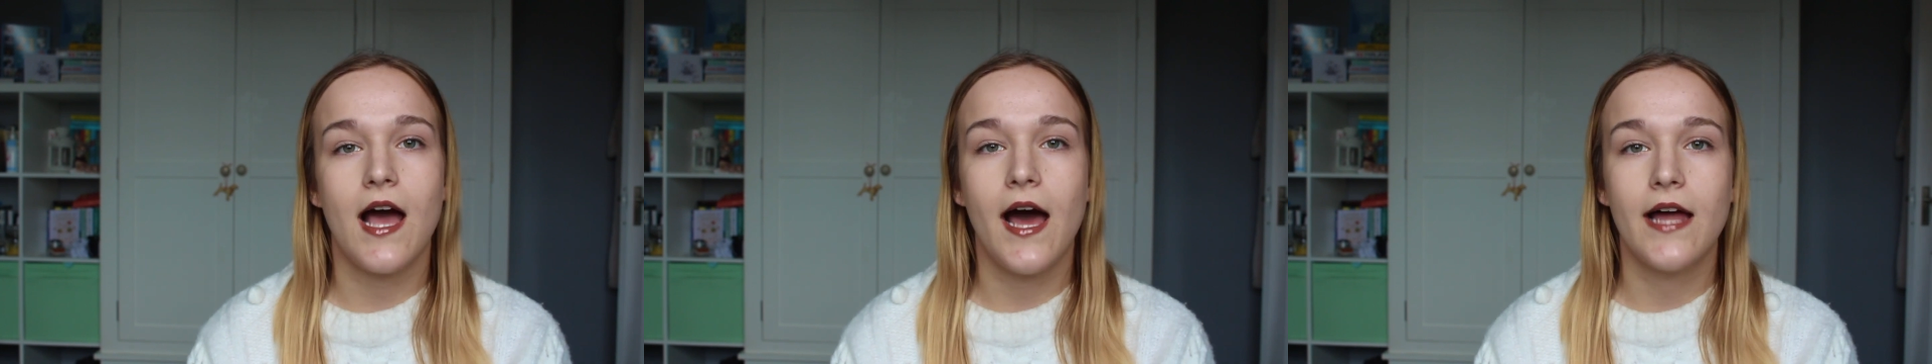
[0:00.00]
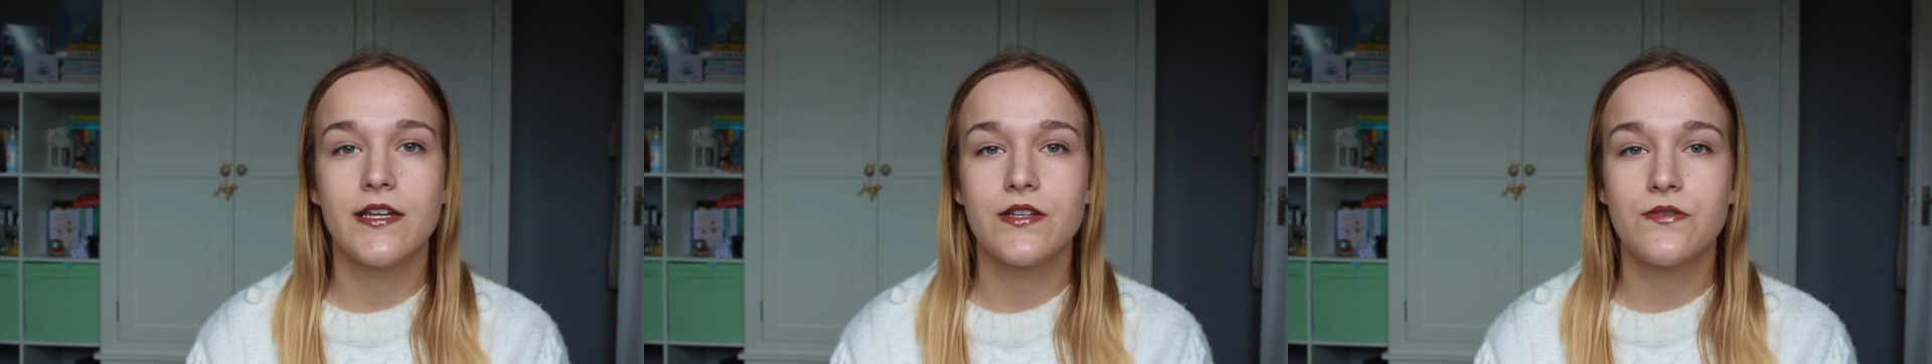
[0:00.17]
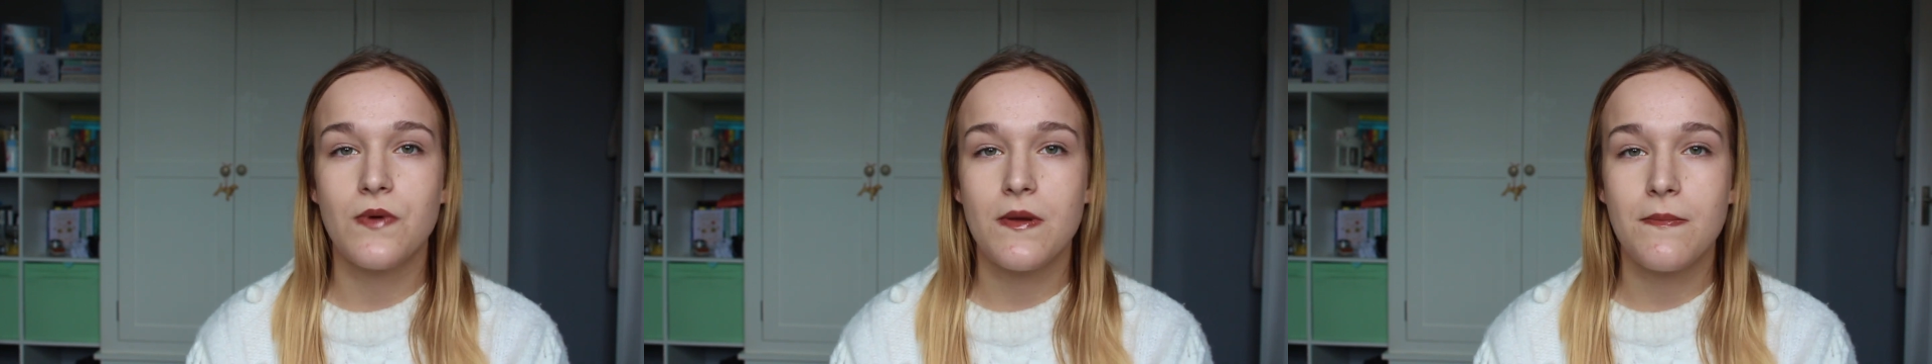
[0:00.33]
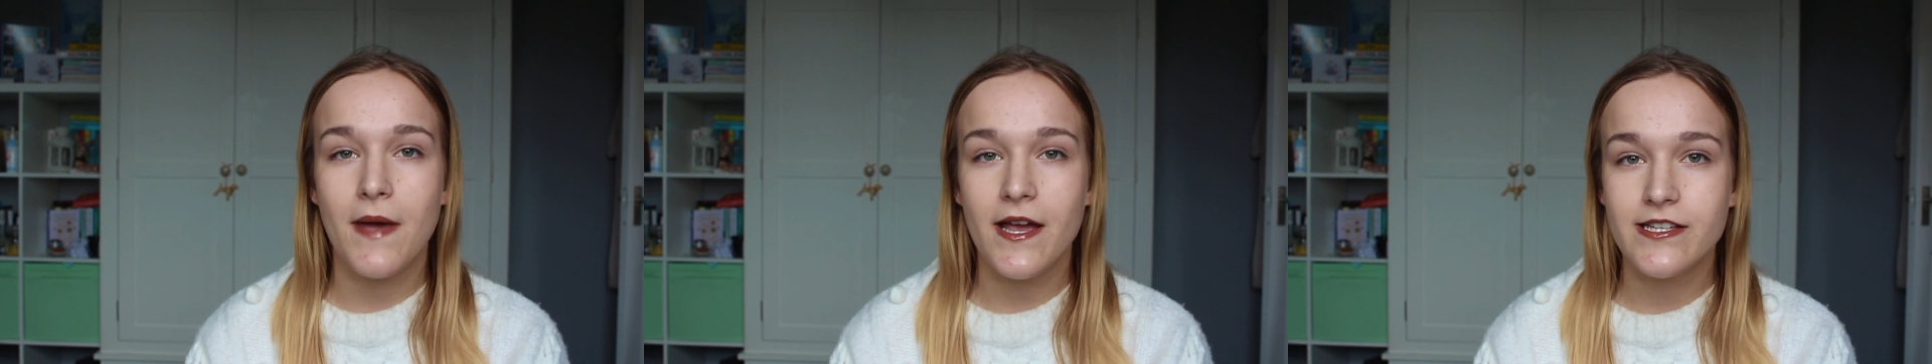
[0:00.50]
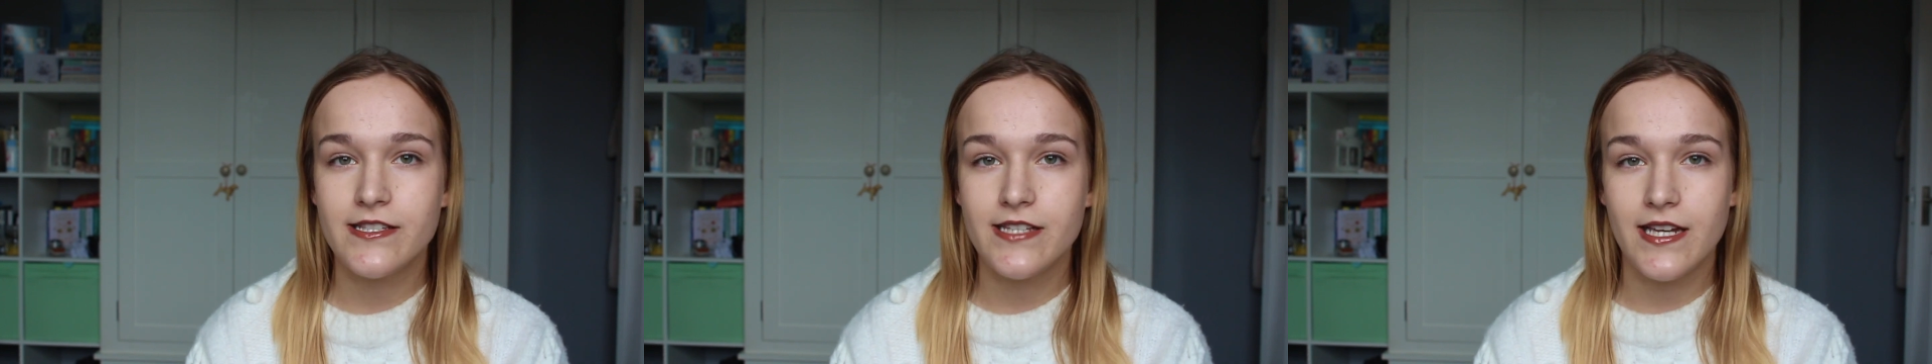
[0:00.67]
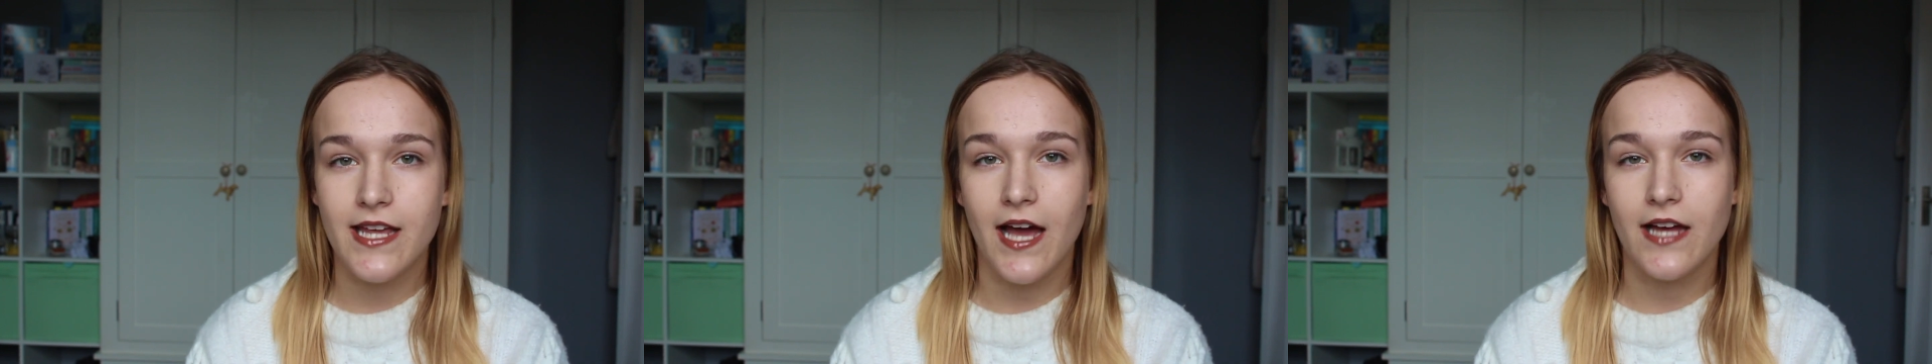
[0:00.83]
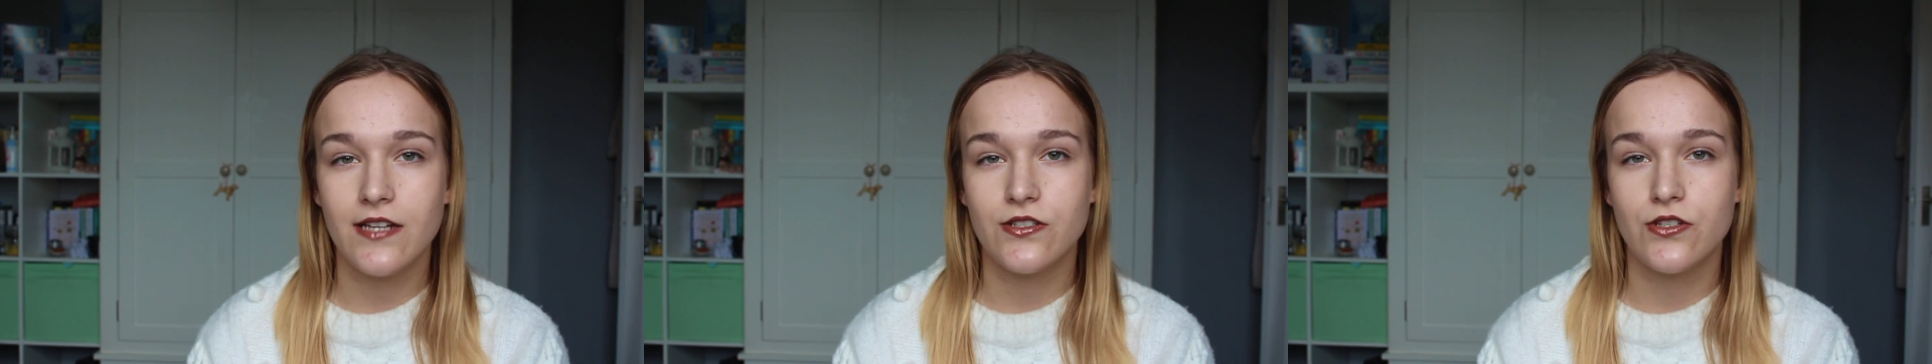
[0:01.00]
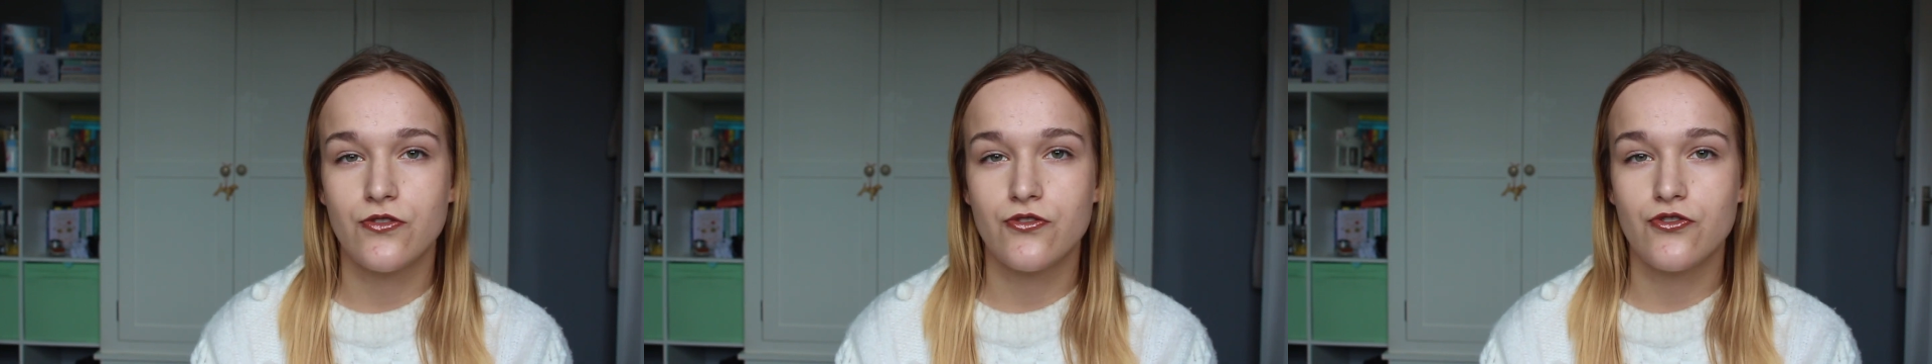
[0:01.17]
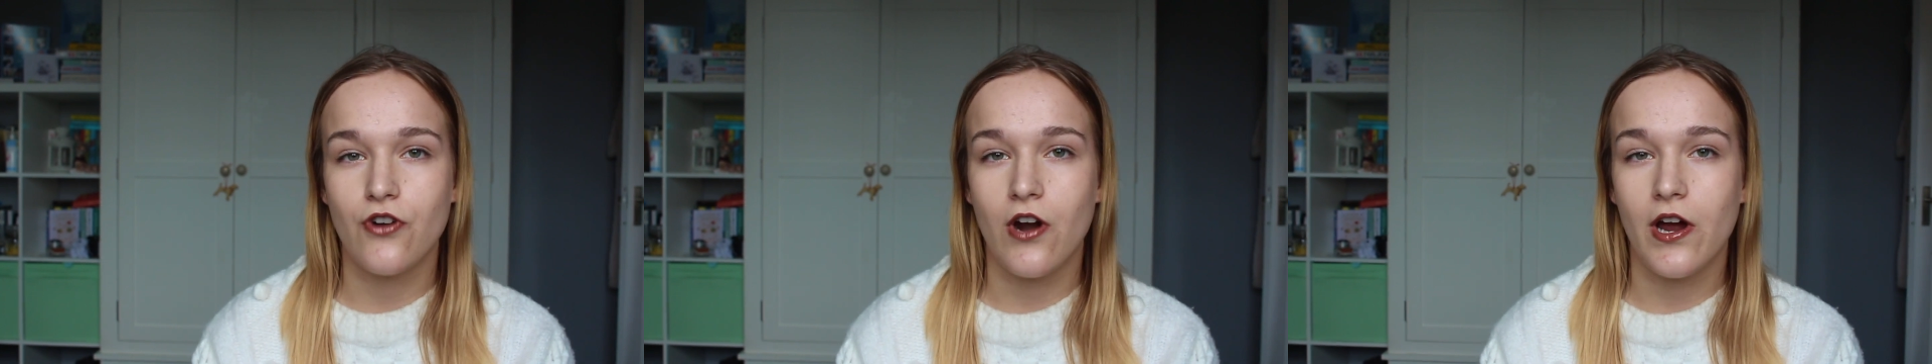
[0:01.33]
and we basically had
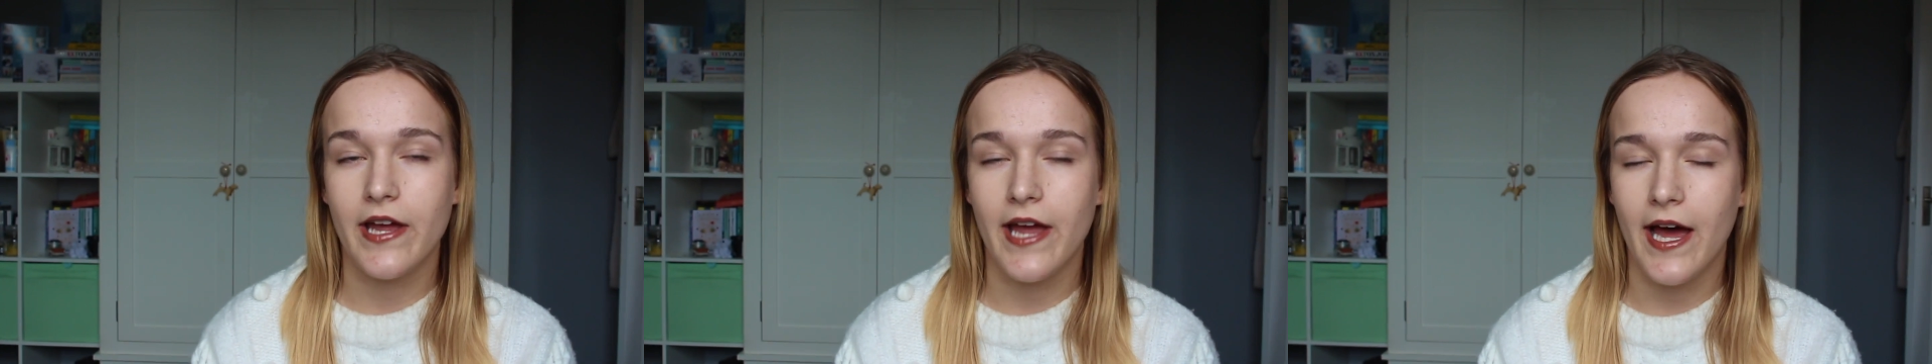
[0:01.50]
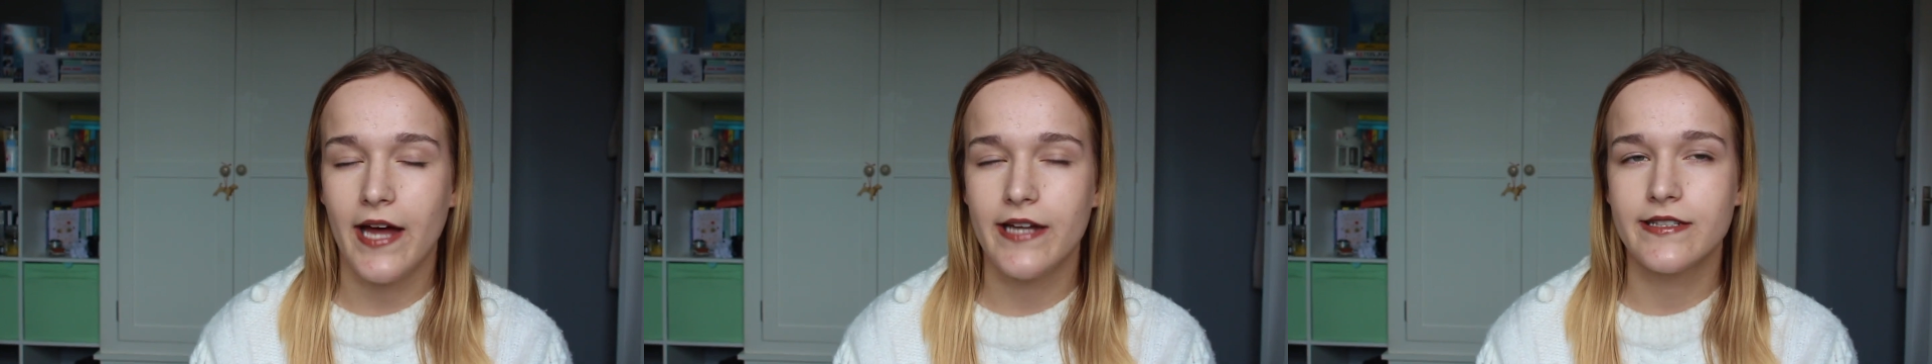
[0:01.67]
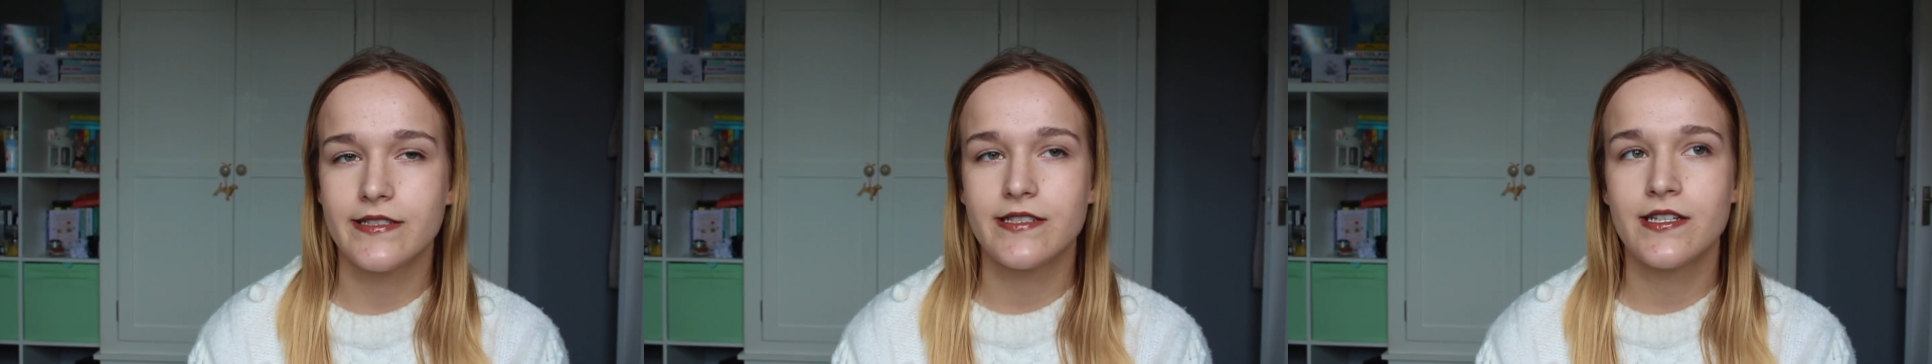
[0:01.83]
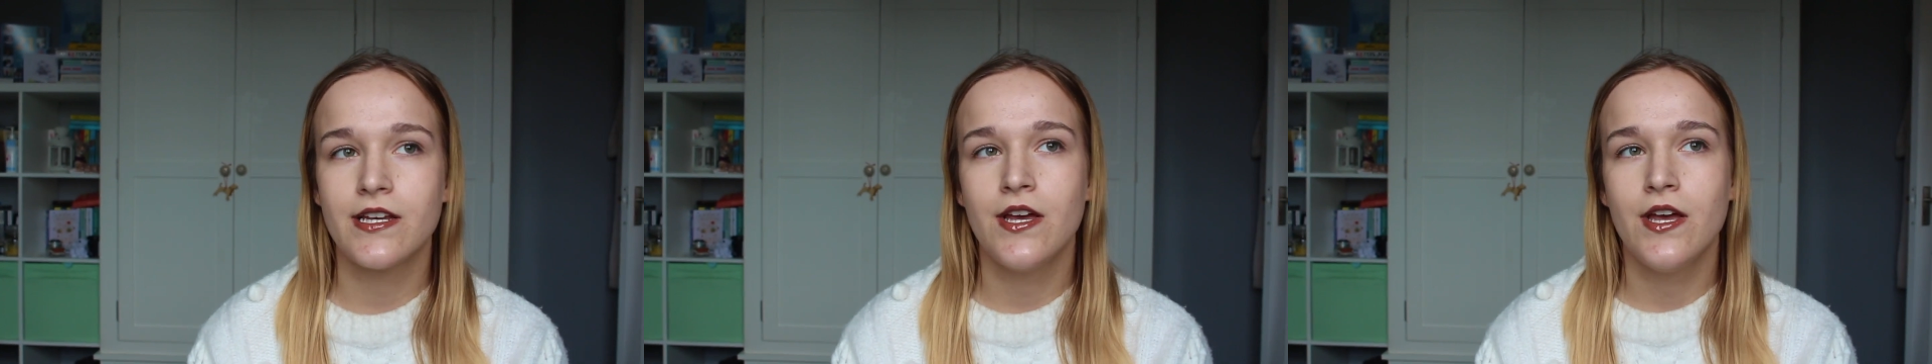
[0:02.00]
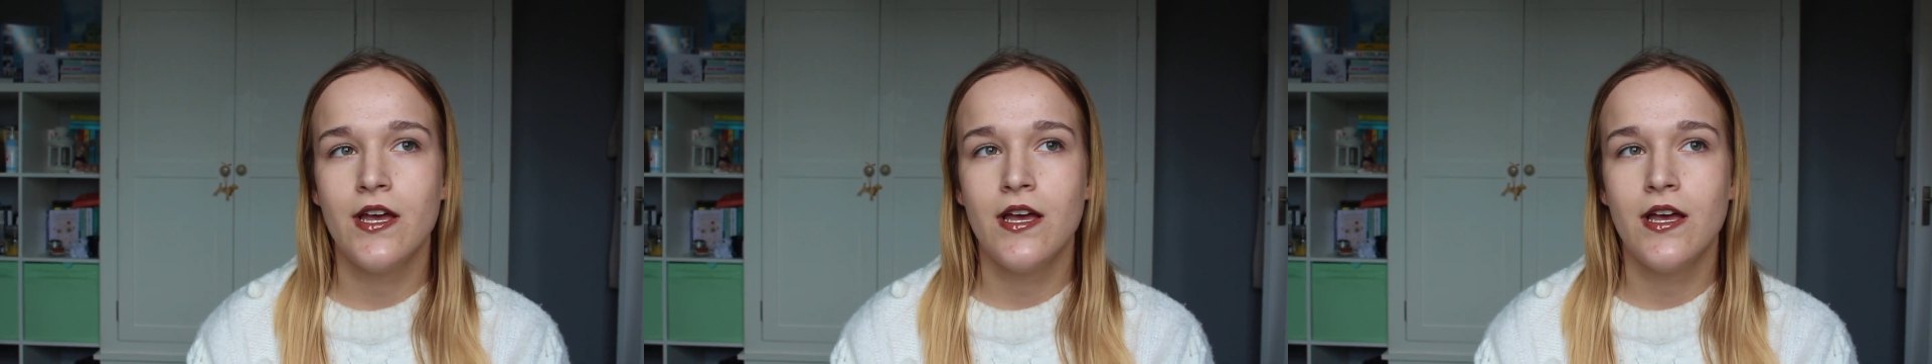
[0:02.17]
to try and